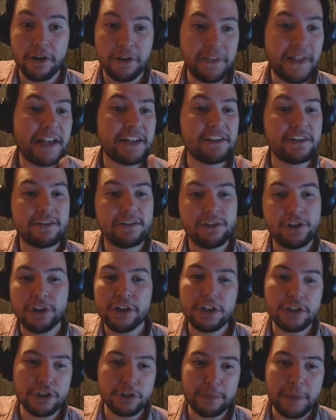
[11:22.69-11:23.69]
and that's going
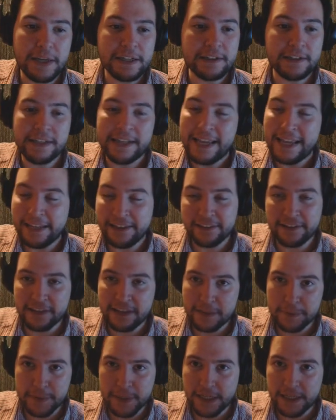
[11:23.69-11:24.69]
to just basically hinder
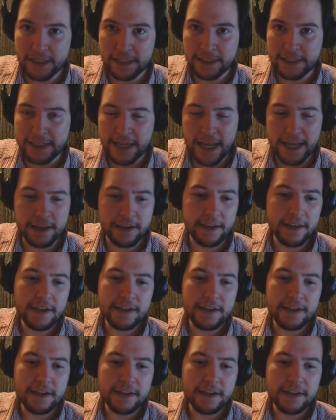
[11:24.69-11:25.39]
this particular deck,